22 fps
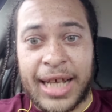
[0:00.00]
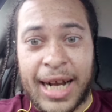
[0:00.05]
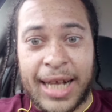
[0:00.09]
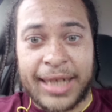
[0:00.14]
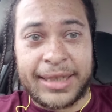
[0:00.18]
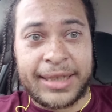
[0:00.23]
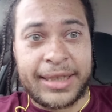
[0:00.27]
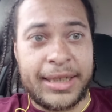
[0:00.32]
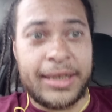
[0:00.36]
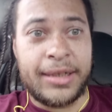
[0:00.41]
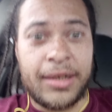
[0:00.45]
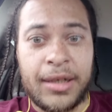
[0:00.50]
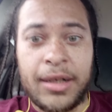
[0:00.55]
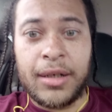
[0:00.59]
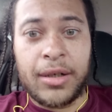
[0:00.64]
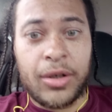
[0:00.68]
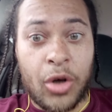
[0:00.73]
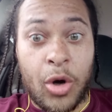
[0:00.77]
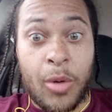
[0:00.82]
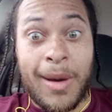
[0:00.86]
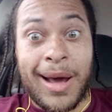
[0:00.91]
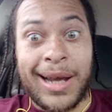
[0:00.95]
that I see.
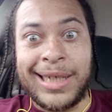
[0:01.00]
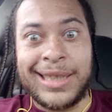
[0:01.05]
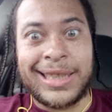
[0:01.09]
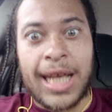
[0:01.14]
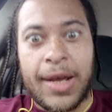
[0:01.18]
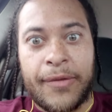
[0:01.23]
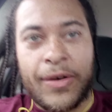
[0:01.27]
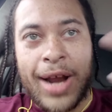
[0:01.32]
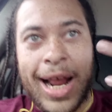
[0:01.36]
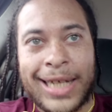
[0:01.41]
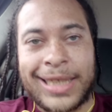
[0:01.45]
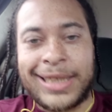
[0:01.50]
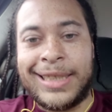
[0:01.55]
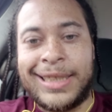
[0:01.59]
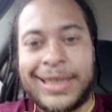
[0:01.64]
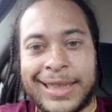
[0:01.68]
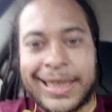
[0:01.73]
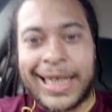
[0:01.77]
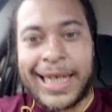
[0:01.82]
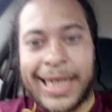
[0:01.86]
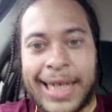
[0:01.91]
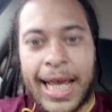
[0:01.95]
Nobody's ever actually
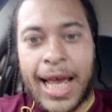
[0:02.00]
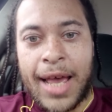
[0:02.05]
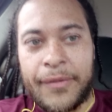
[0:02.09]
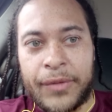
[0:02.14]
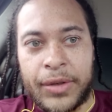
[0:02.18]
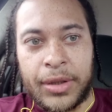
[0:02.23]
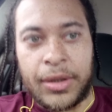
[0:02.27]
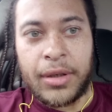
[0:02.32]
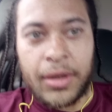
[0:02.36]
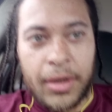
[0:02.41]
seen heaven.